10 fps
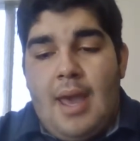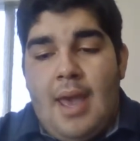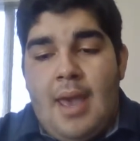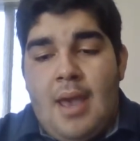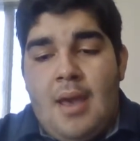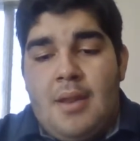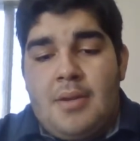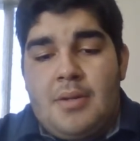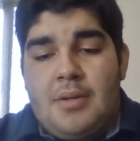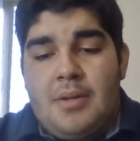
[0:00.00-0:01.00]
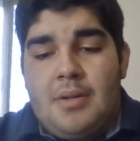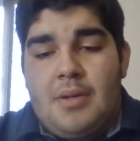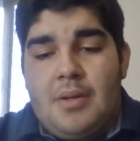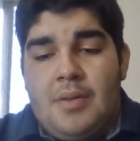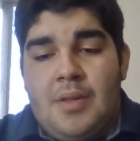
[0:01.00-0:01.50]
And
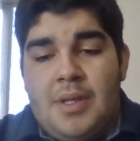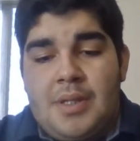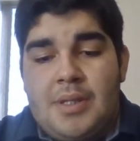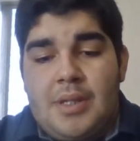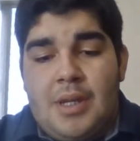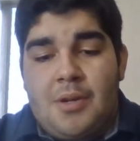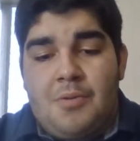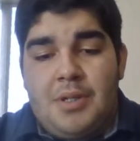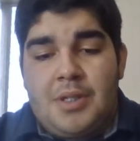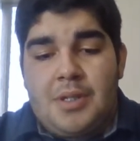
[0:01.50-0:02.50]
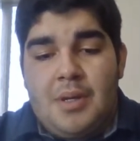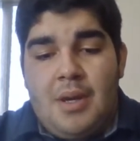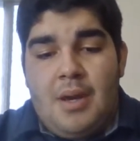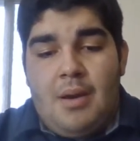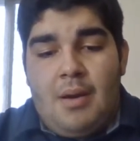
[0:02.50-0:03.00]
this increased
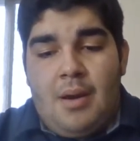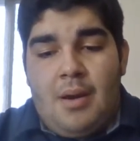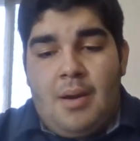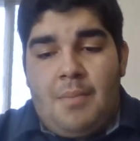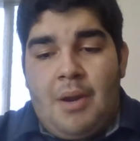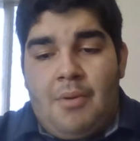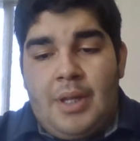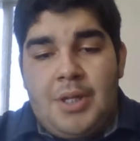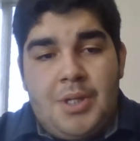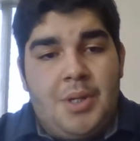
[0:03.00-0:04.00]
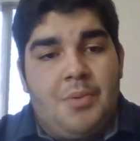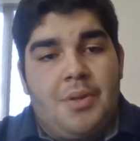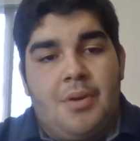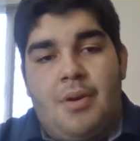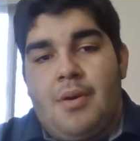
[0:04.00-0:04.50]
my relationship with
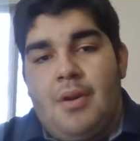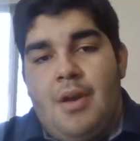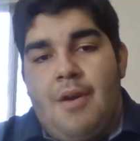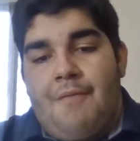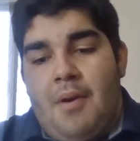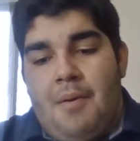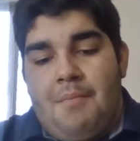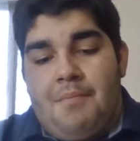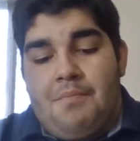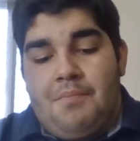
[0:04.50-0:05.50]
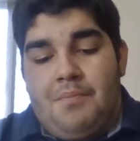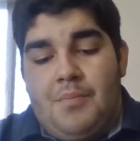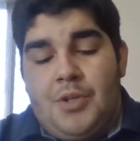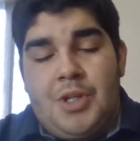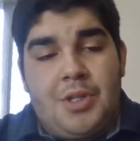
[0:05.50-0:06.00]
her, from
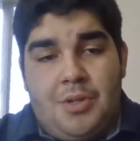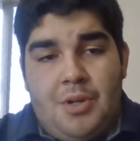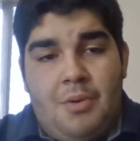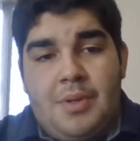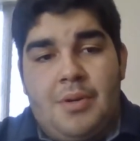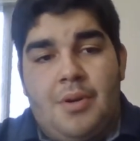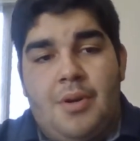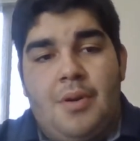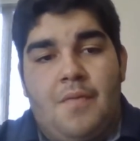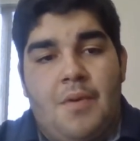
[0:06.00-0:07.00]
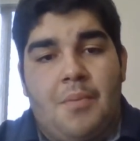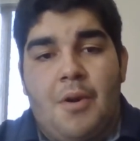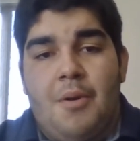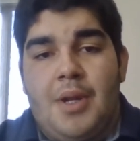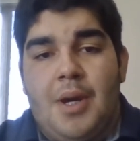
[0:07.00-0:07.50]
just knowing her from
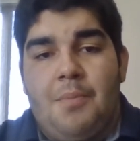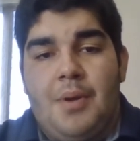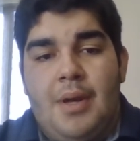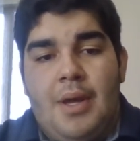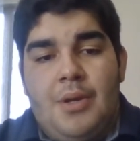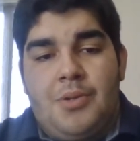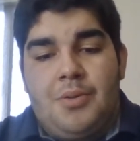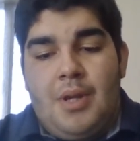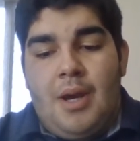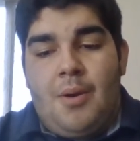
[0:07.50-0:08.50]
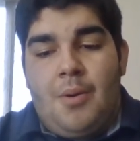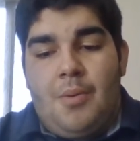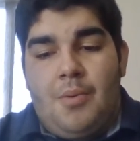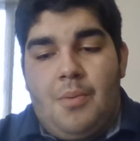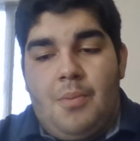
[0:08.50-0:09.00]
growing up to
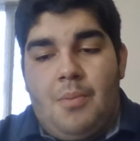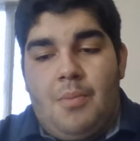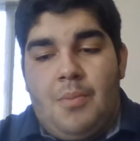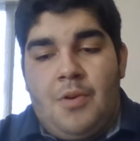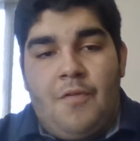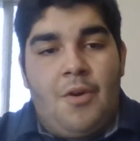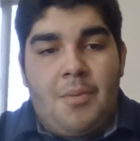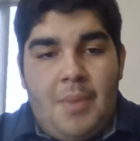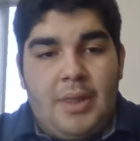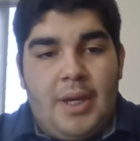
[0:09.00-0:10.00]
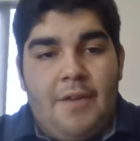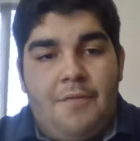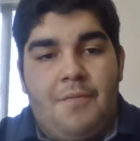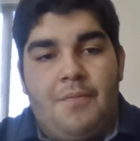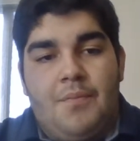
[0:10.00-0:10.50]
now devoting my life
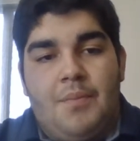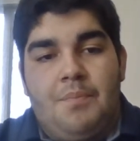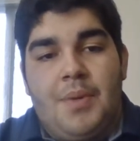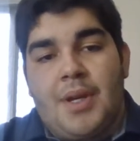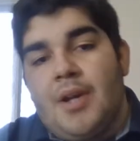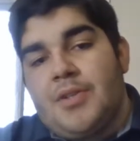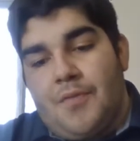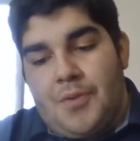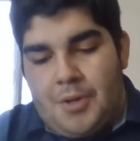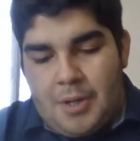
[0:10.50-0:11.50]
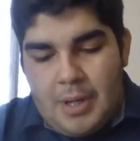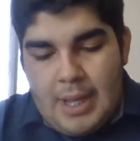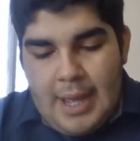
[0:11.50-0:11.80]
because of her.